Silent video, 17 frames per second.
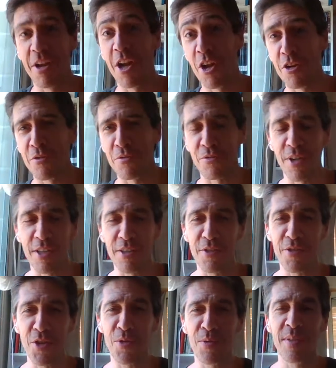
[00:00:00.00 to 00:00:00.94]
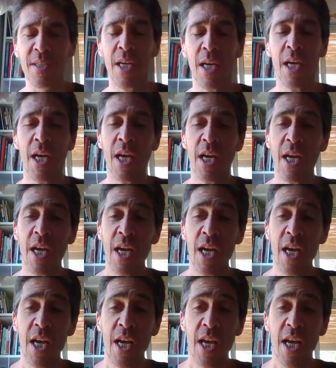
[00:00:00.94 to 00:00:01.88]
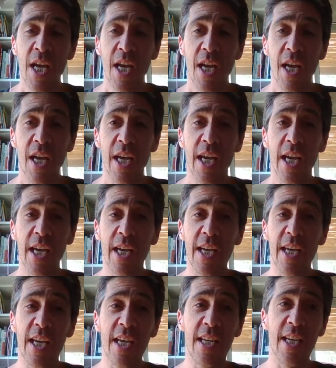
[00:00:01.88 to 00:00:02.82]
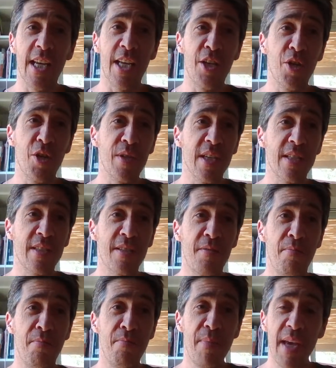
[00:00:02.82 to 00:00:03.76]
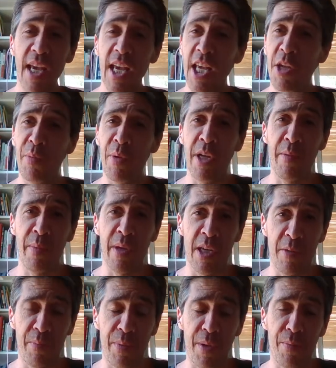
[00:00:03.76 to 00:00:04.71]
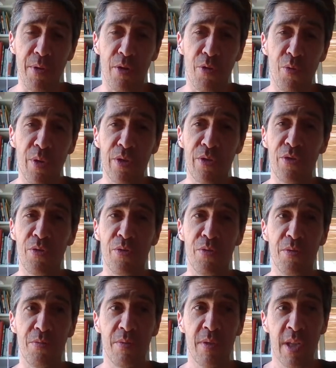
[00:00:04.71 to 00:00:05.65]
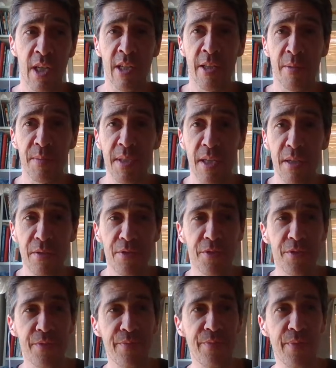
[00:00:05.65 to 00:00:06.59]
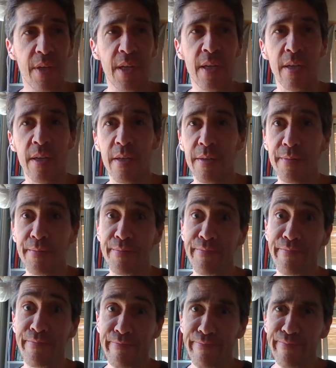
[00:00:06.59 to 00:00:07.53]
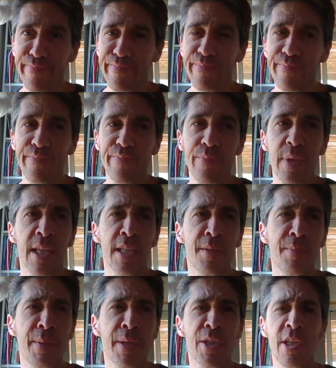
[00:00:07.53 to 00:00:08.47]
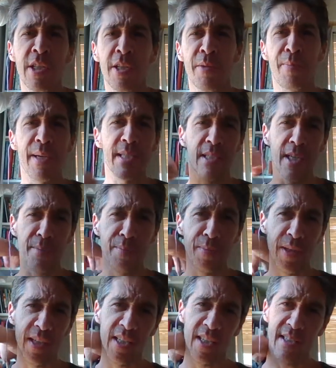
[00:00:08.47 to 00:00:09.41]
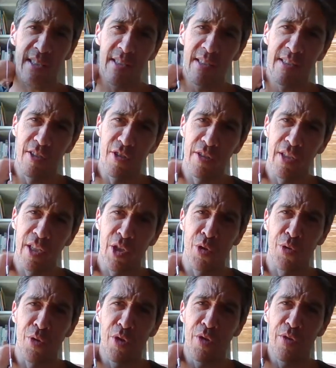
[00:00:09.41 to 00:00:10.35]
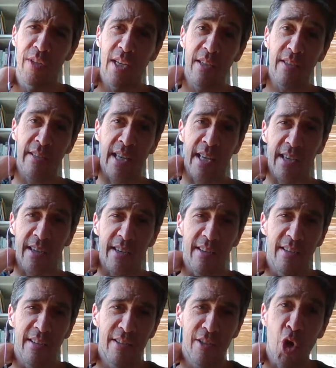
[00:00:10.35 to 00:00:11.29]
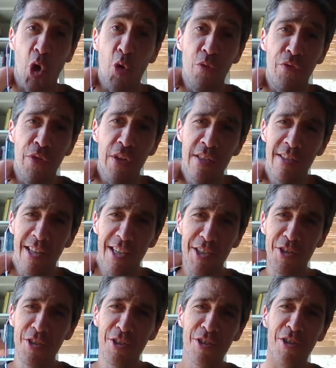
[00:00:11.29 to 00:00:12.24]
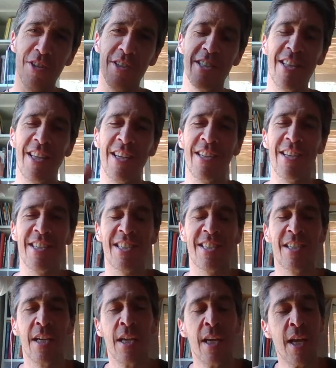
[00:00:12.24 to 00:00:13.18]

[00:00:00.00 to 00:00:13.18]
a lot of friends of those, and I know that many, many, many people want to kill themselves. Um, Especially in the past couple of years, the corona, the COVID, like you call it in English.